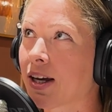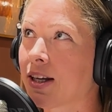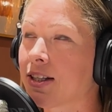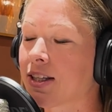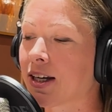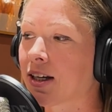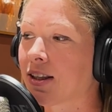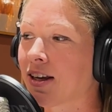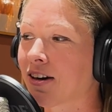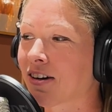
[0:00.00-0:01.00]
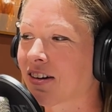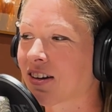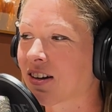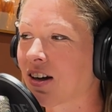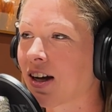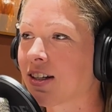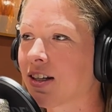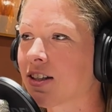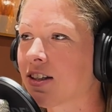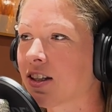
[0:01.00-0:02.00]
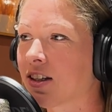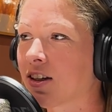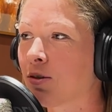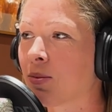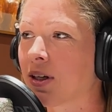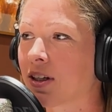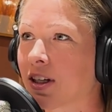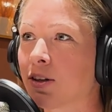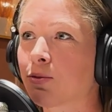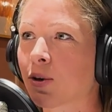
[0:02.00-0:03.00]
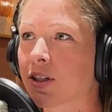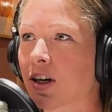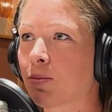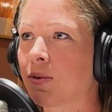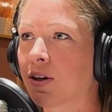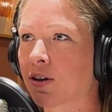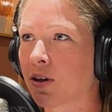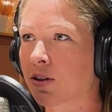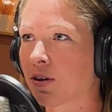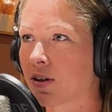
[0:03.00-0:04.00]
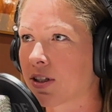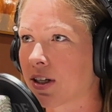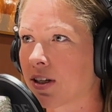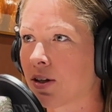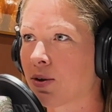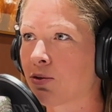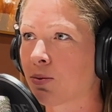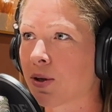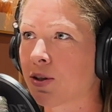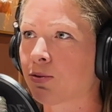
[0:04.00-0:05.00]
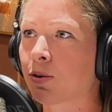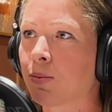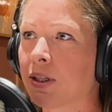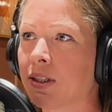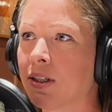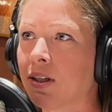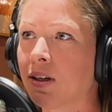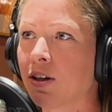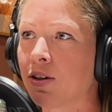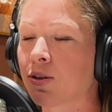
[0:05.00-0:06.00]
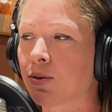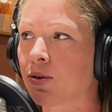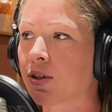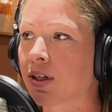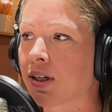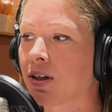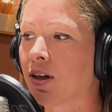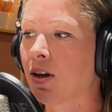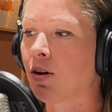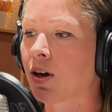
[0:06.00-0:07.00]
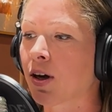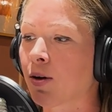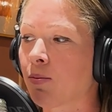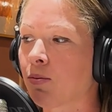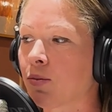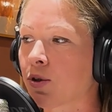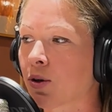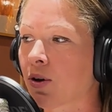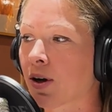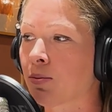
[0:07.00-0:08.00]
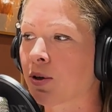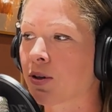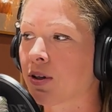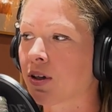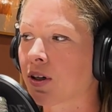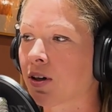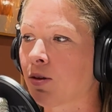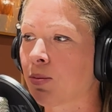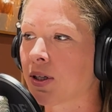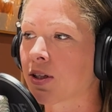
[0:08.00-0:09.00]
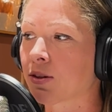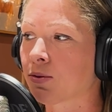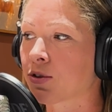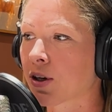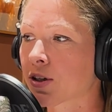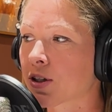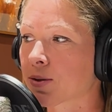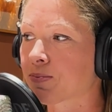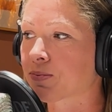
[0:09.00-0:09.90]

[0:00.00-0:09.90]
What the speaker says: attack their identity immediately, for example, they're not going to take new information from me, so to say. So I built a basis of trust,